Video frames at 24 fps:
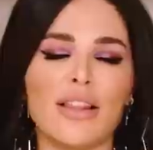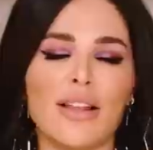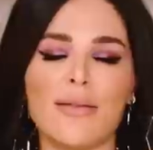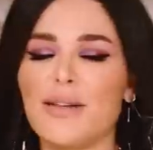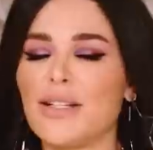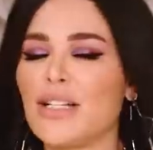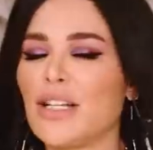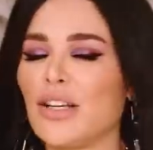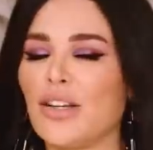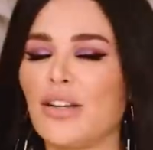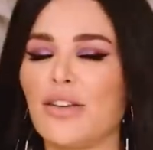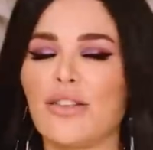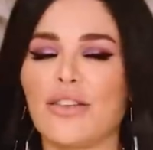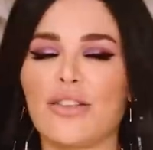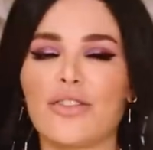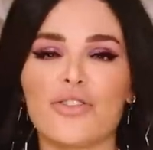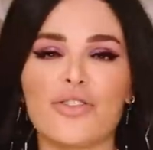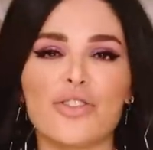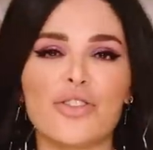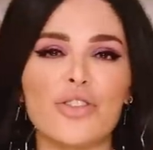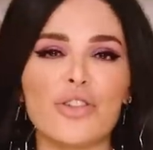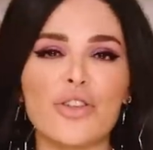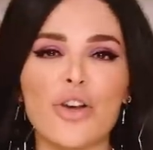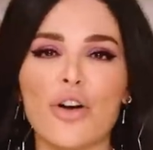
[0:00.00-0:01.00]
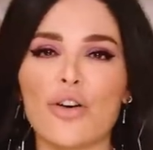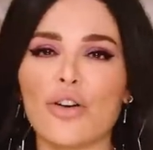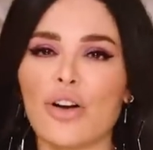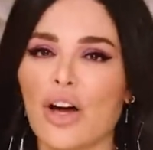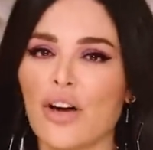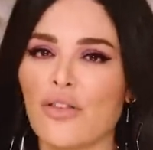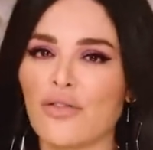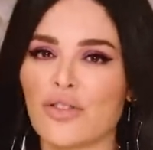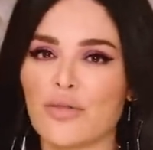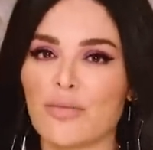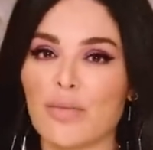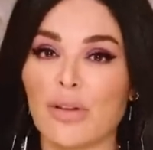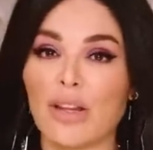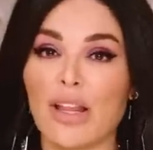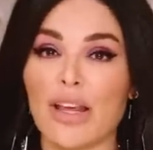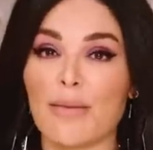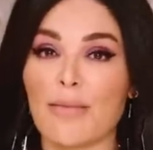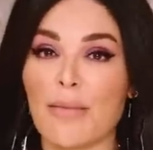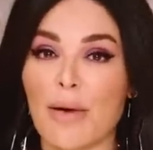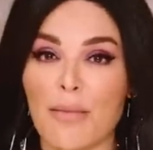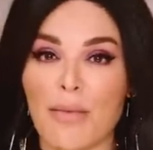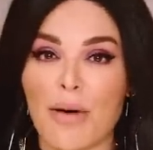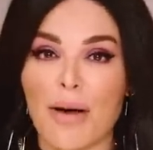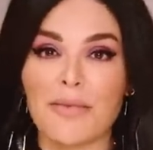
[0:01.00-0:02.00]
Let me tell you, they're so comfortable.
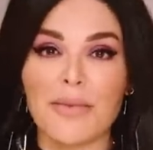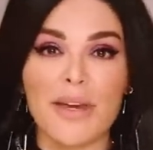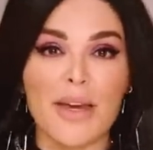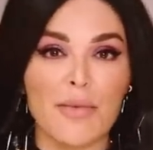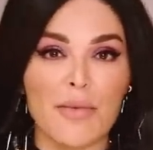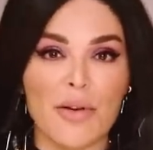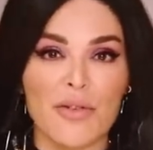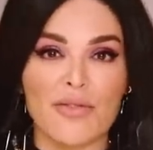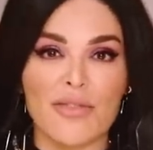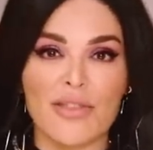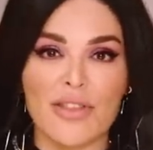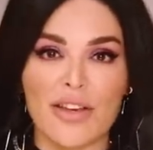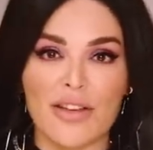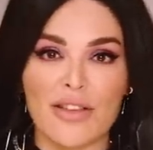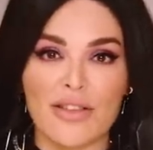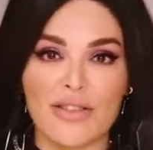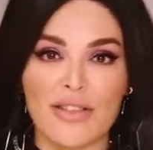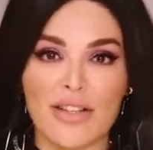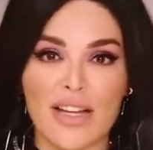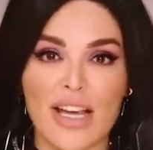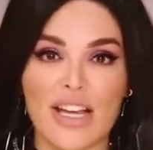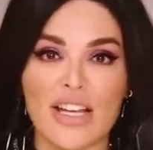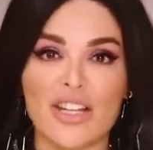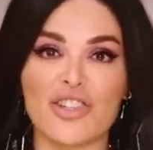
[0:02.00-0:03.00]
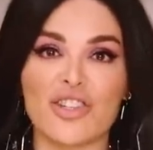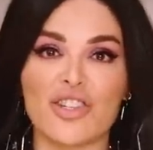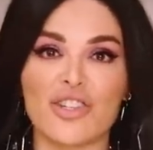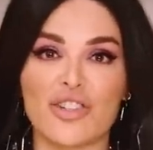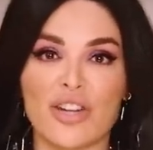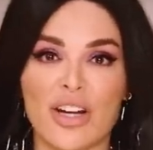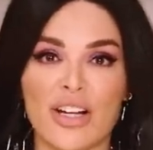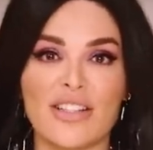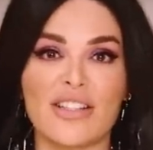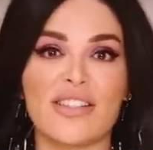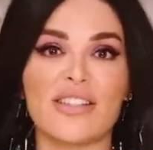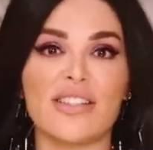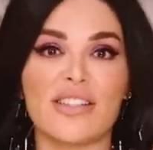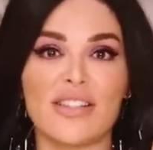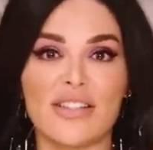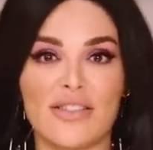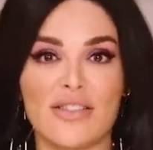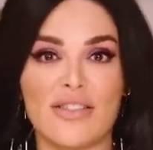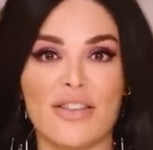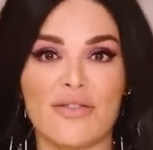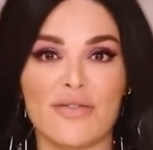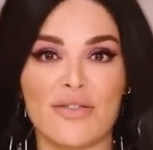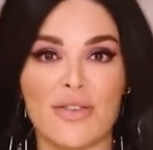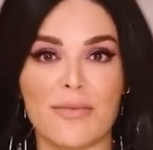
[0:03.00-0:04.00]
Like my mom came over the other day and she tried to
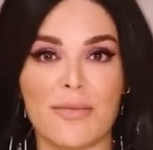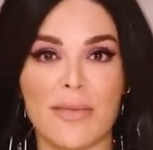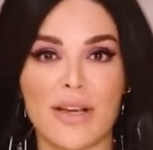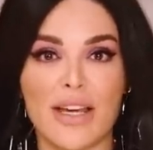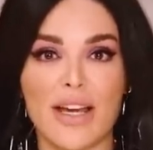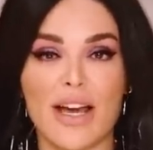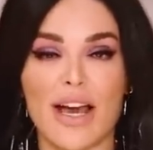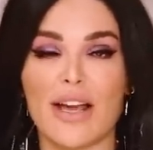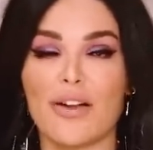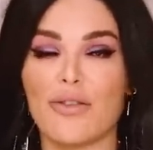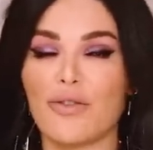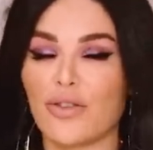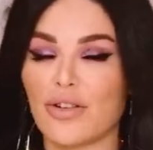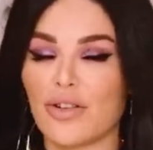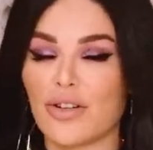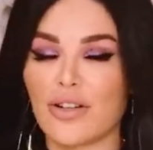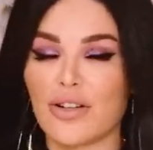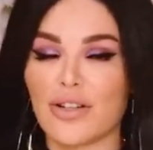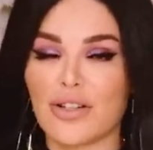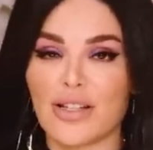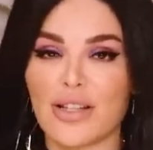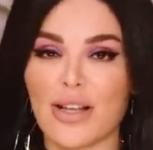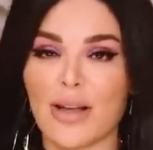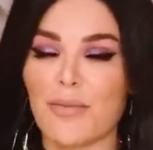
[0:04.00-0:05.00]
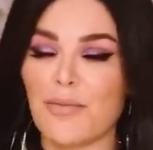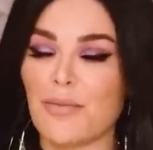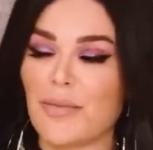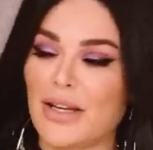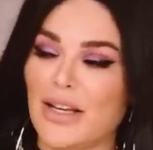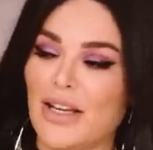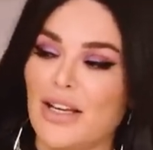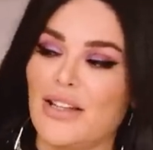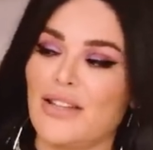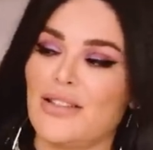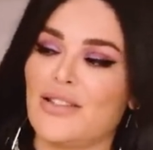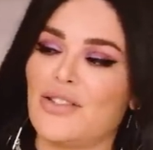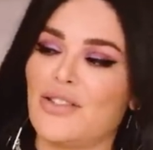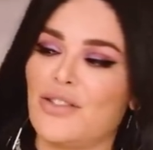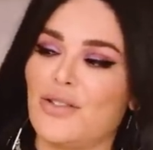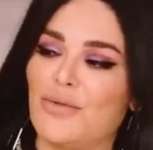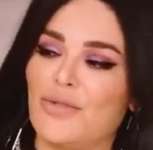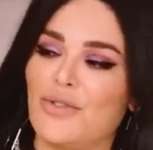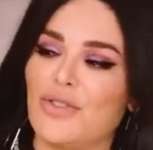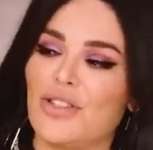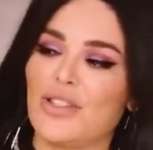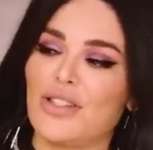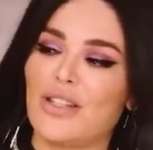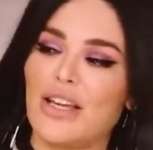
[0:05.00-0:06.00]
steal them from me. I ordered her some because she
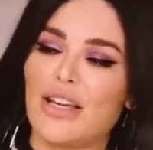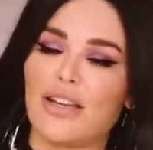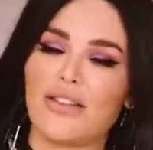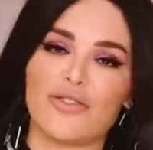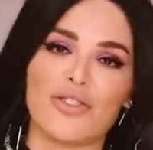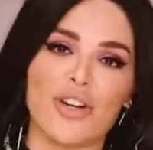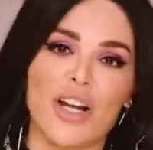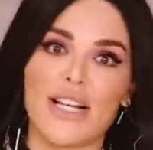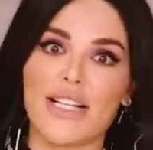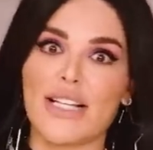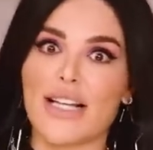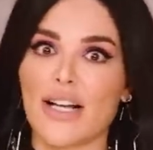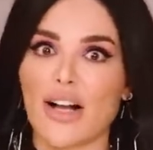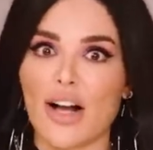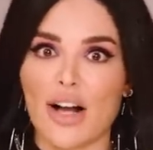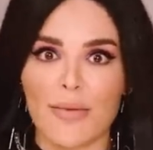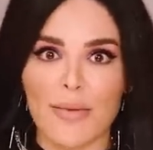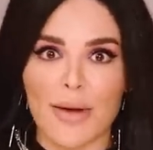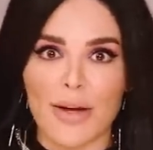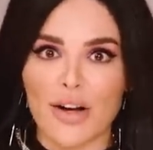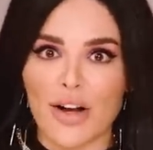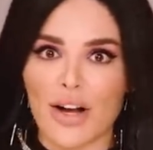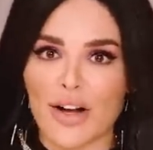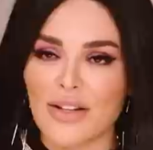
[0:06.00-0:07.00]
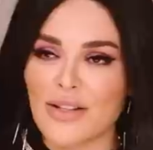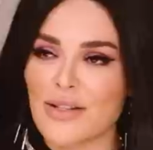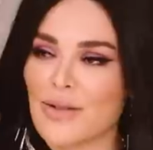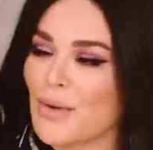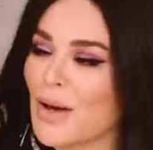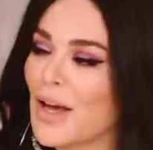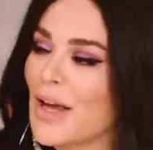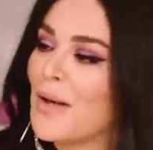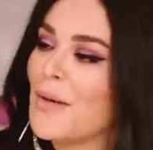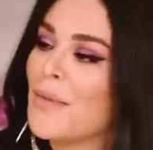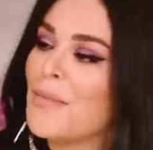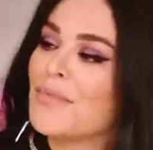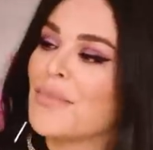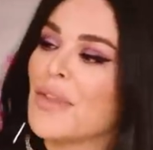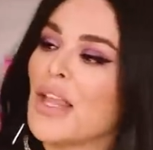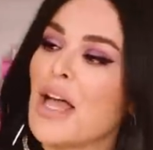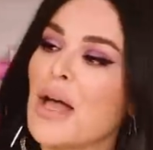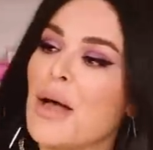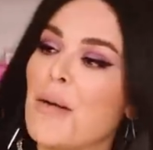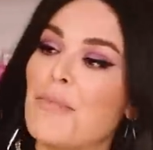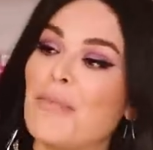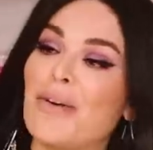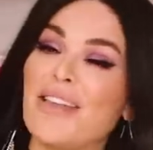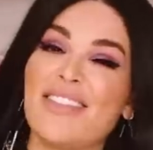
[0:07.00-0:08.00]
was just like trying to take all my Crocs away.
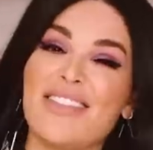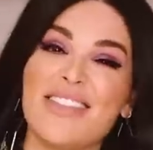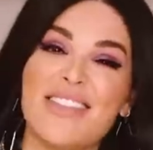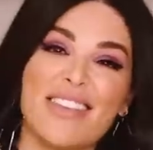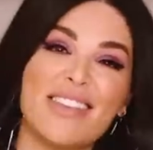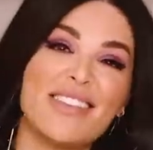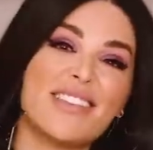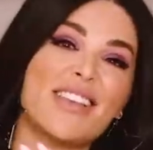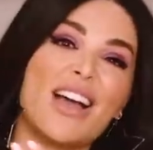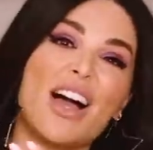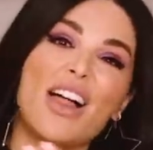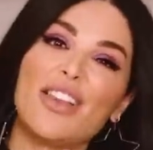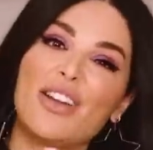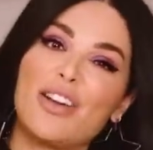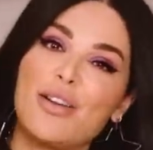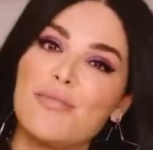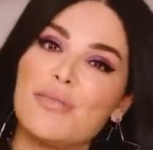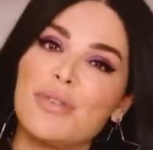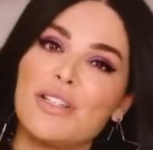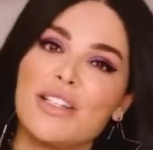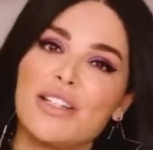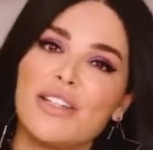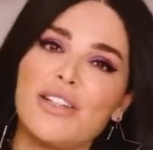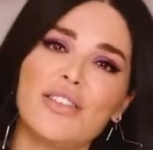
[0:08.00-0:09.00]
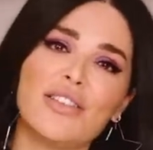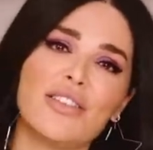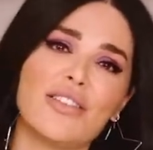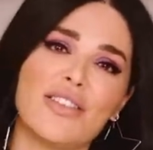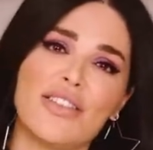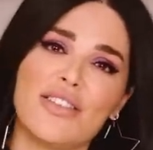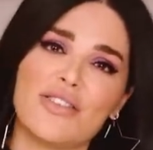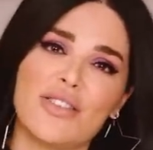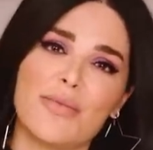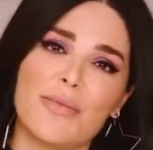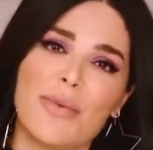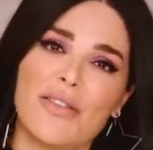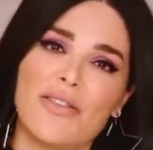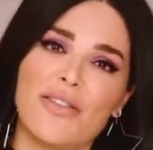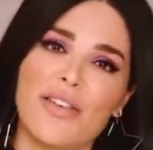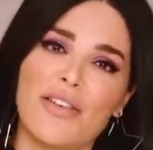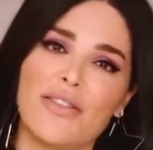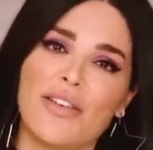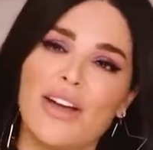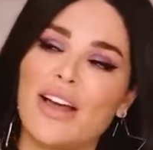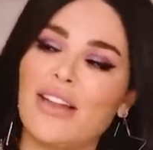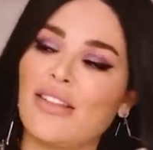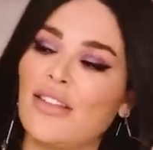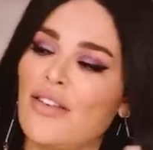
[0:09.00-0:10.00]
But this color in particular, these are my
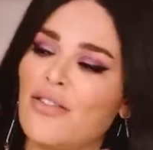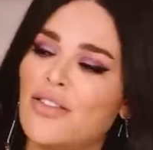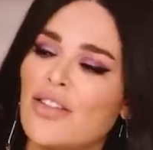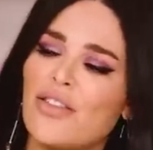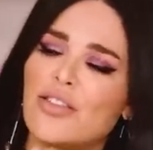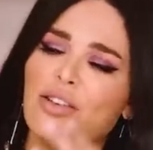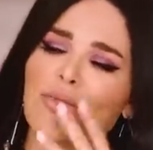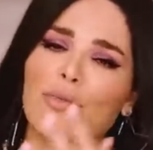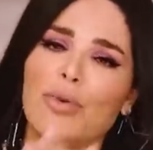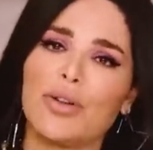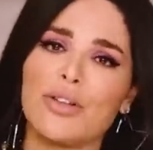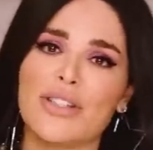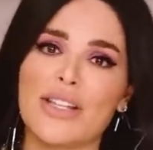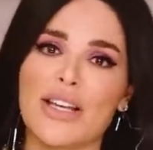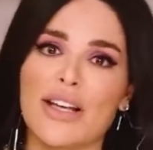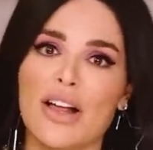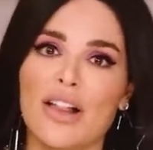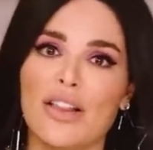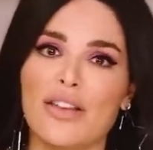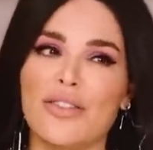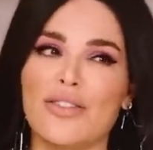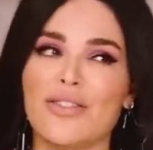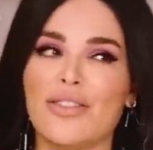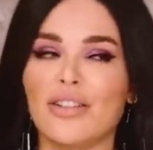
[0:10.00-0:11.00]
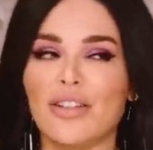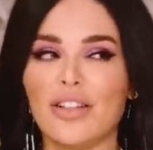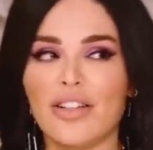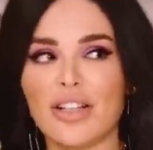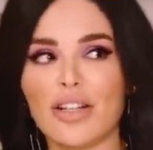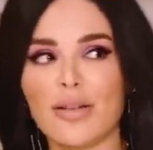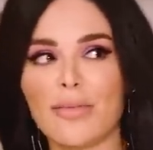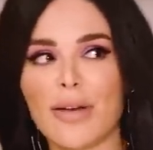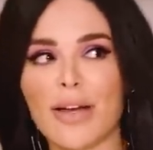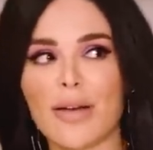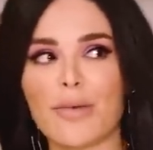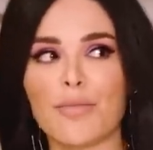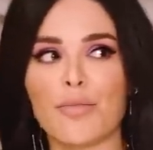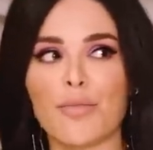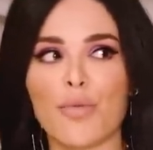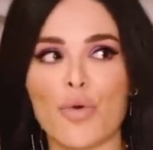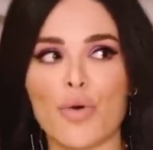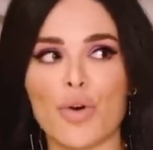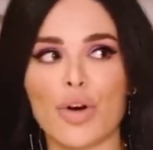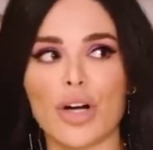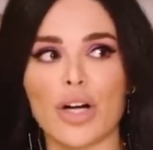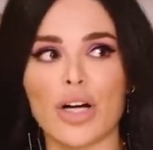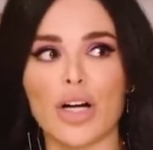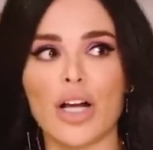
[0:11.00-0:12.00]
favorite. I love that they're multicolored. They're a little bit
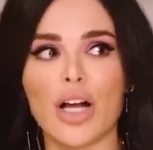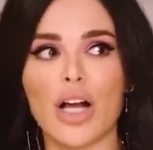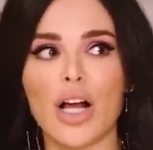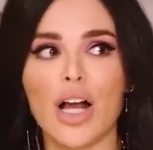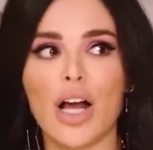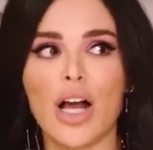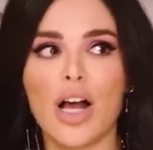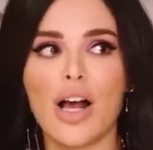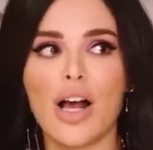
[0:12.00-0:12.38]
more